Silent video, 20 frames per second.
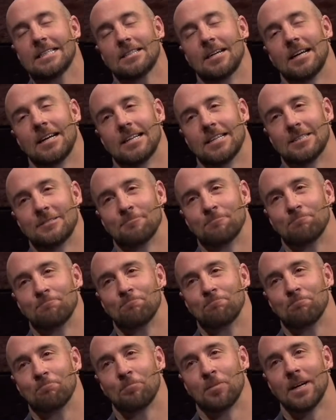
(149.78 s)

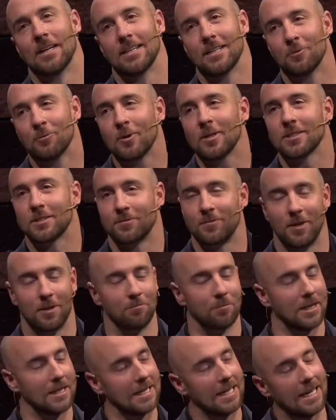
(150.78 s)
Um, but it was fun.
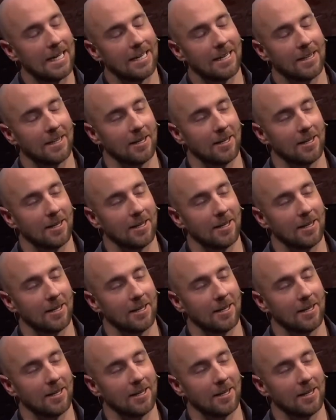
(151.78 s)
But it,